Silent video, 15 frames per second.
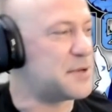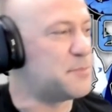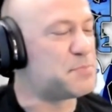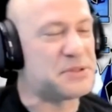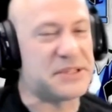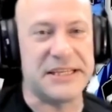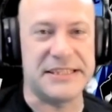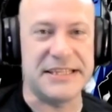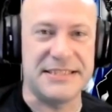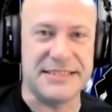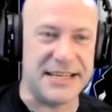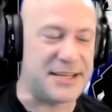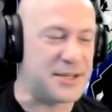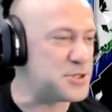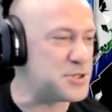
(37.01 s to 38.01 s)
completely
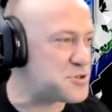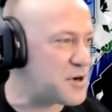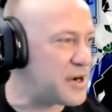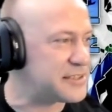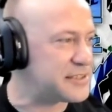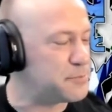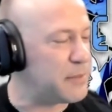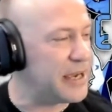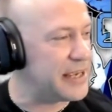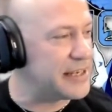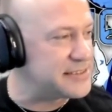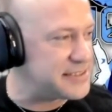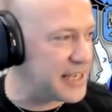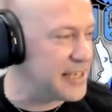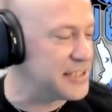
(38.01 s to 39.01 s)
deconstructed my
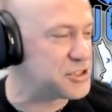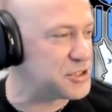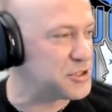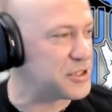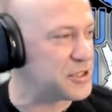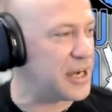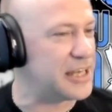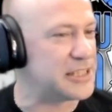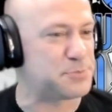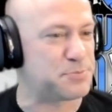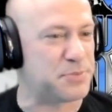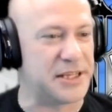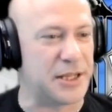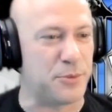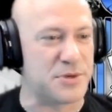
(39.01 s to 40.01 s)
intentional
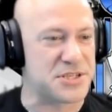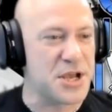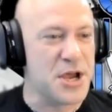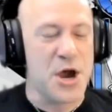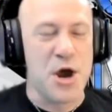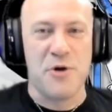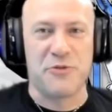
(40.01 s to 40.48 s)
cosplay that was